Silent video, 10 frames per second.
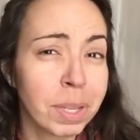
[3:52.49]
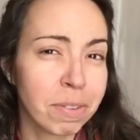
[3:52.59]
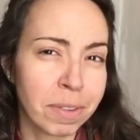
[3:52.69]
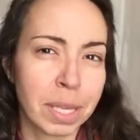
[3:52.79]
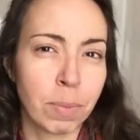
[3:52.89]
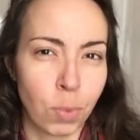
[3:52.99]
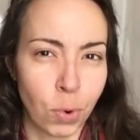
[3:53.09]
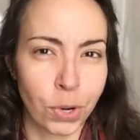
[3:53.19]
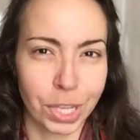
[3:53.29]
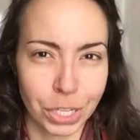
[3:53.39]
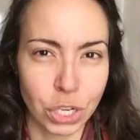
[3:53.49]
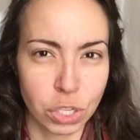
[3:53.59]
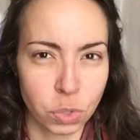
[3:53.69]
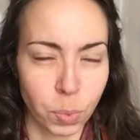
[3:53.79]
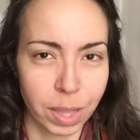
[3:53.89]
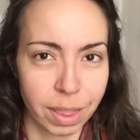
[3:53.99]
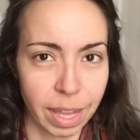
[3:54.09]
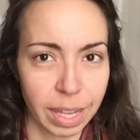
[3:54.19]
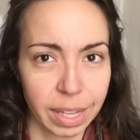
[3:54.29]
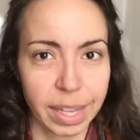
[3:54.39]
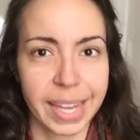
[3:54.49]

feeling more than just one thing.